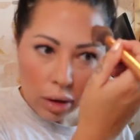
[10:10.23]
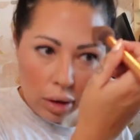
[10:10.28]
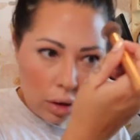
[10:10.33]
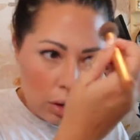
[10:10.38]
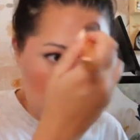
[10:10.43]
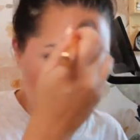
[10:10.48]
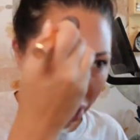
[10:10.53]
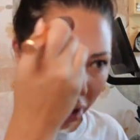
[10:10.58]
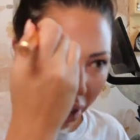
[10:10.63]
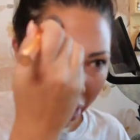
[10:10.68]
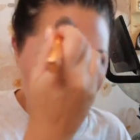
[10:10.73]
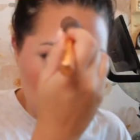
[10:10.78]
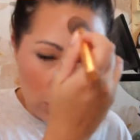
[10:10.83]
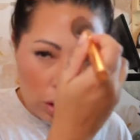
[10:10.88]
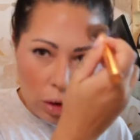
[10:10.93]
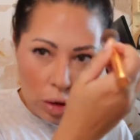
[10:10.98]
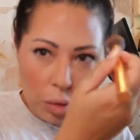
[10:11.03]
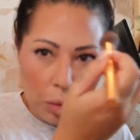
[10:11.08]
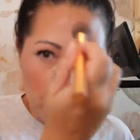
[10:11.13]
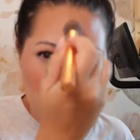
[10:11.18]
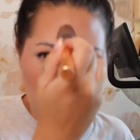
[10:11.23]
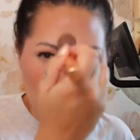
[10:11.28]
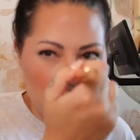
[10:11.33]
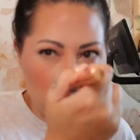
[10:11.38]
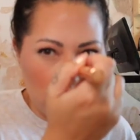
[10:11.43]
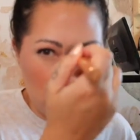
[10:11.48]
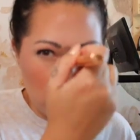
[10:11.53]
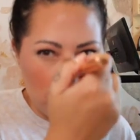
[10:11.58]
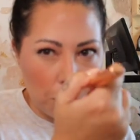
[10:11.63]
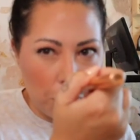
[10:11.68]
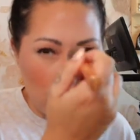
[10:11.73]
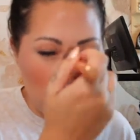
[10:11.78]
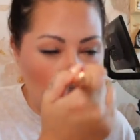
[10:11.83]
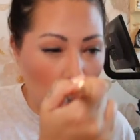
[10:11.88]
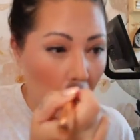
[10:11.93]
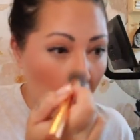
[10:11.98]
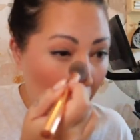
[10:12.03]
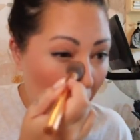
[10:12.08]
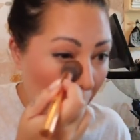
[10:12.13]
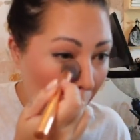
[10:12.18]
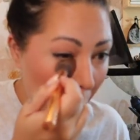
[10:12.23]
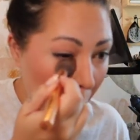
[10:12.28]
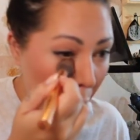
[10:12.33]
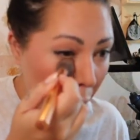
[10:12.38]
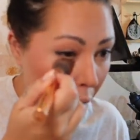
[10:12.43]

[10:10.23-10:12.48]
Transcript: to try to purchase more,